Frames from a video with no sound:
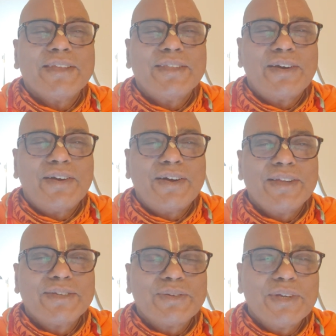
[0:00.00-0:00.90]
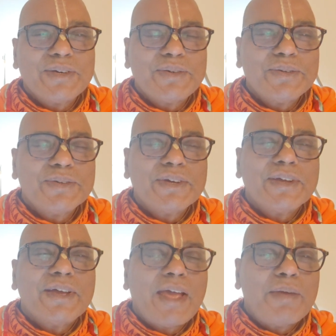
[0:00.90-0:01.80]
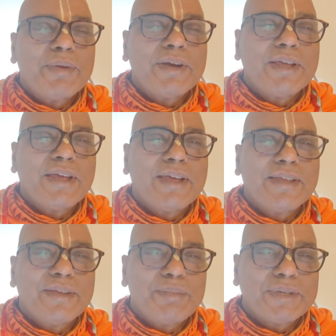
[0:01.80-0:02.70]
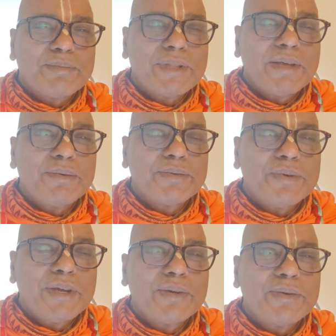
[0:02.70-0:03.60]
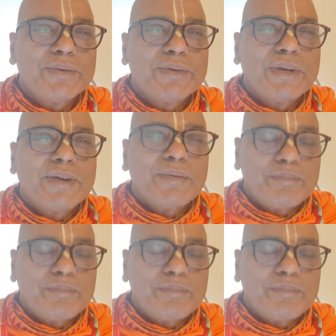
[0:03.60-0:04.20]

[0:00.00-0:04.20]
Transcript: The Lord is going to, Bhismadeva is going to